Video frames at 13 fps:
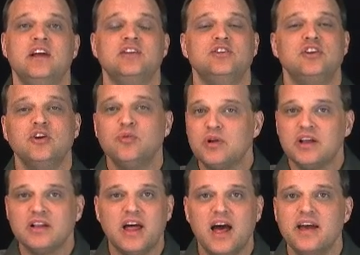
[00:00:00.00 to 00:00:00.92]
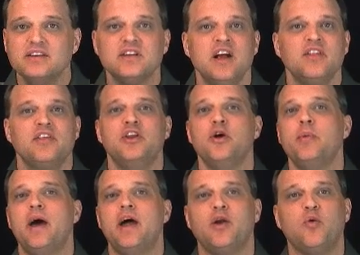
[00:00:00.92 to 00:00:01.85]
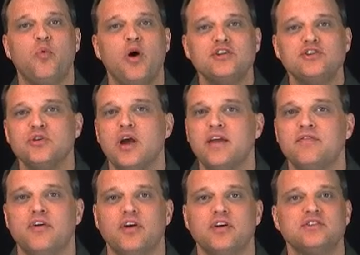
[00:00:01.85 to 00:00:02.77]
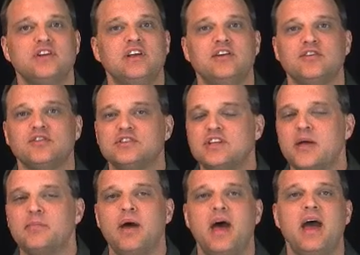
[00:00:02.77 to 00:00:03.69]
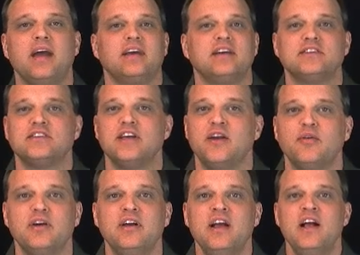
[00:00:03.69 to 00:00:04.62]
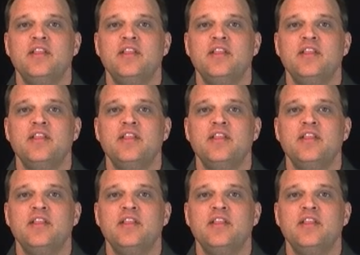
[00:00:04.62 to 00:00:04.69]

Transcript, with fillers: Do you realize that no matter what your adversity, your setback, etc.,